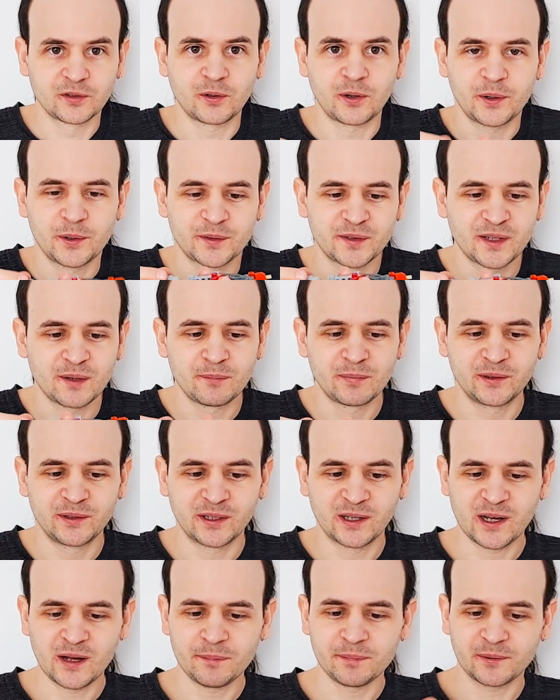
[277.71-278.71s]
So I assembled the
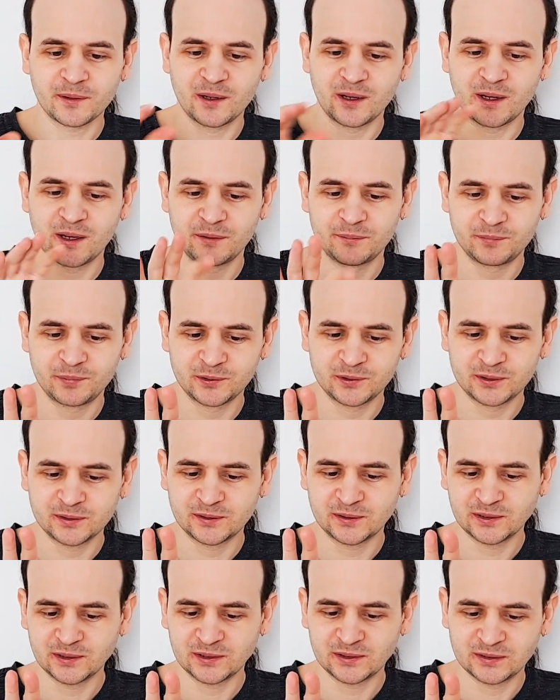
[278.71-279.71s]
hub and put
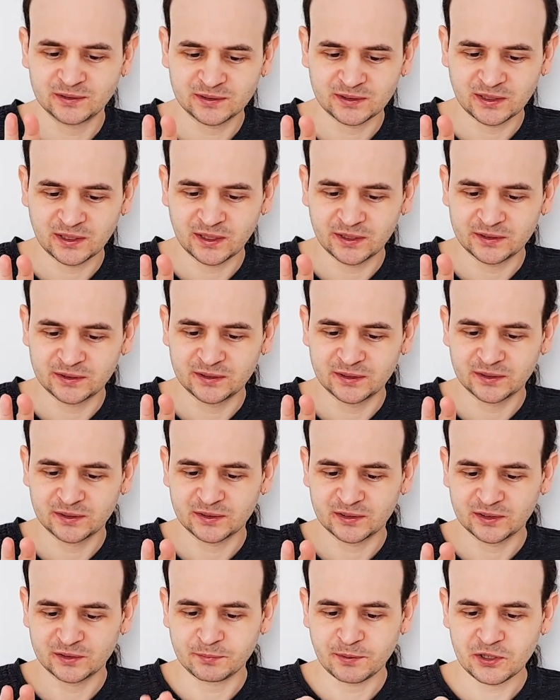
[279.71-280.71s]
it inside the
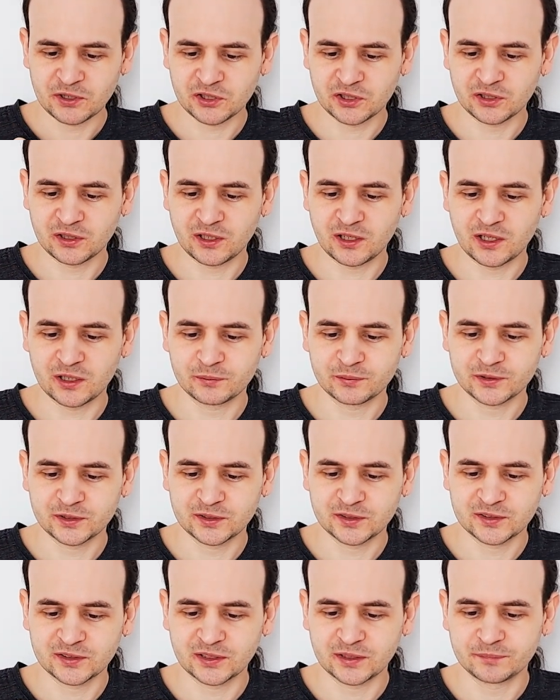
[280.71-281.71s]
suspension arm
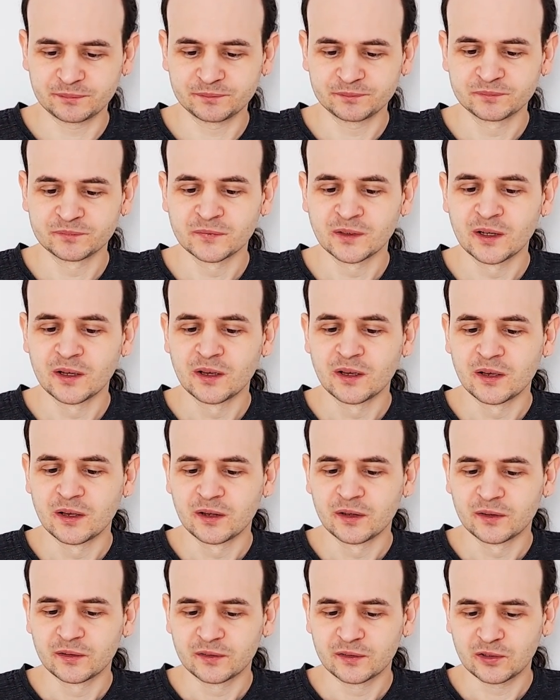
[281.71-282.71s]
system.
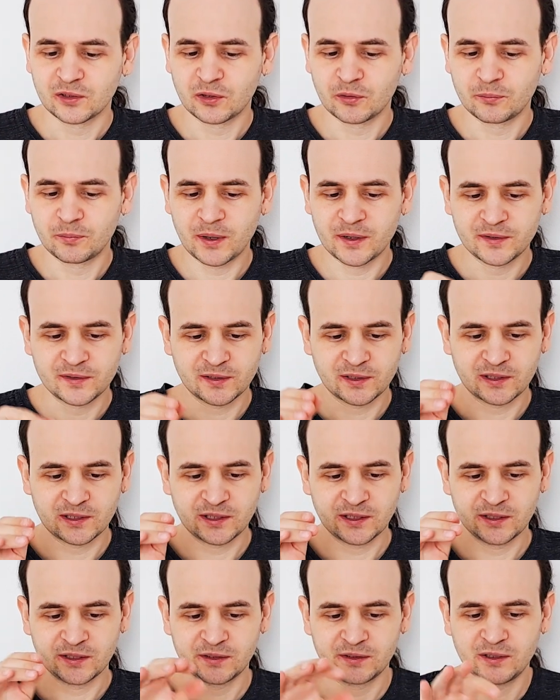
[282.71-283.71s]
So
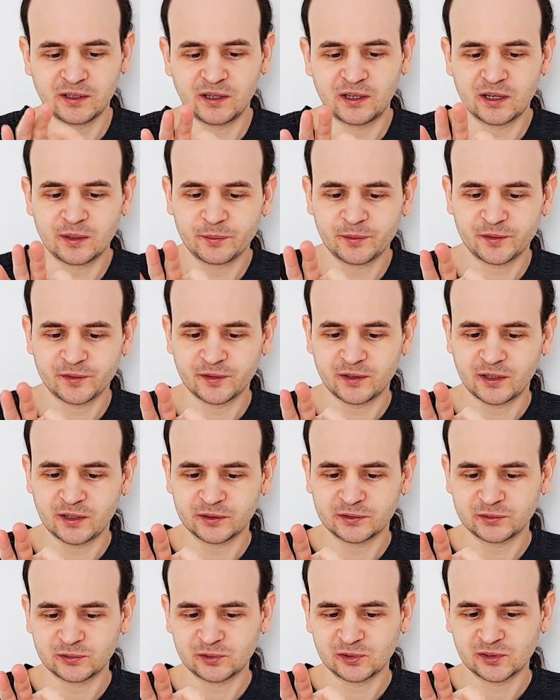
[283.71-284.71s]
basically the arms are
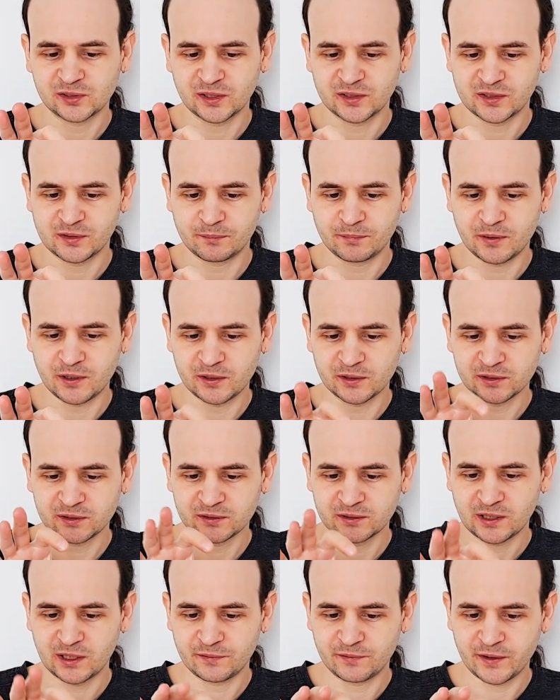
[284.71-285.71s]
two steps apart,
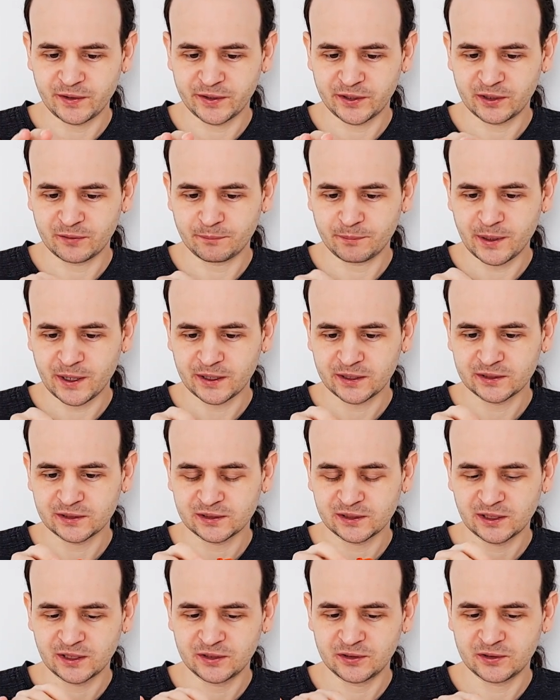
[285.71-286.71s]
they are very compact
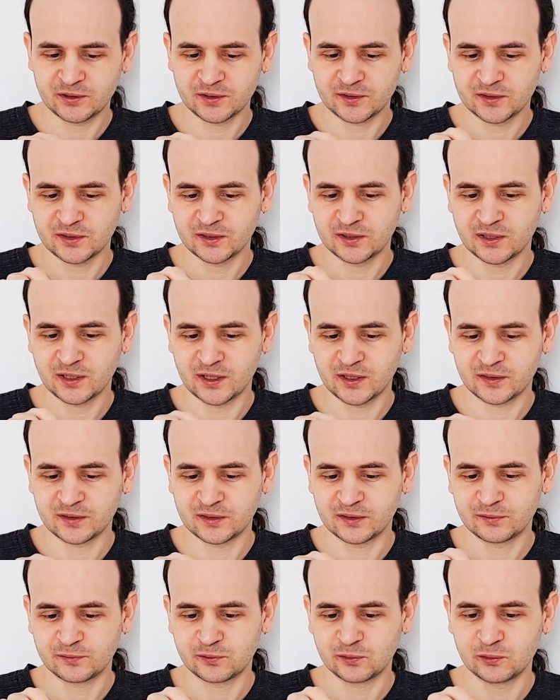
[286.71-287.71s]
and you can see it has
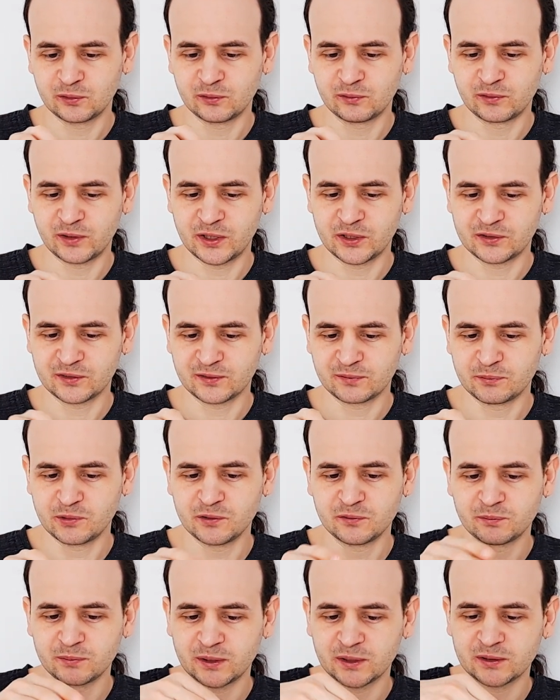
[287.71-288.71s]
the full range of
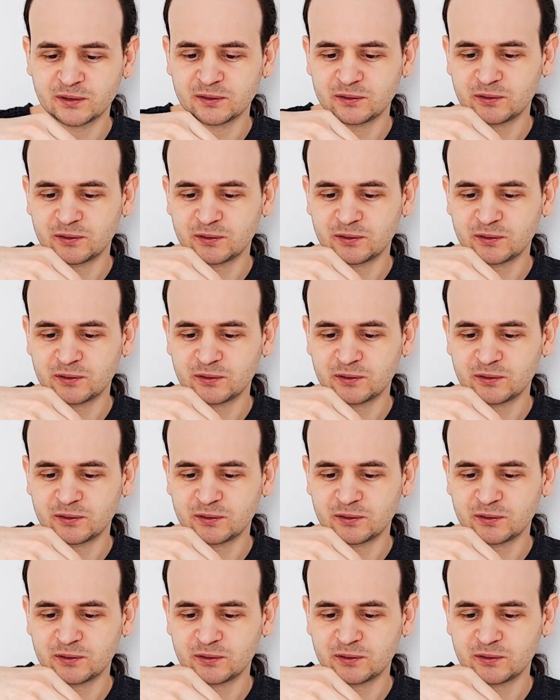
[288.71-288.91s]
movement.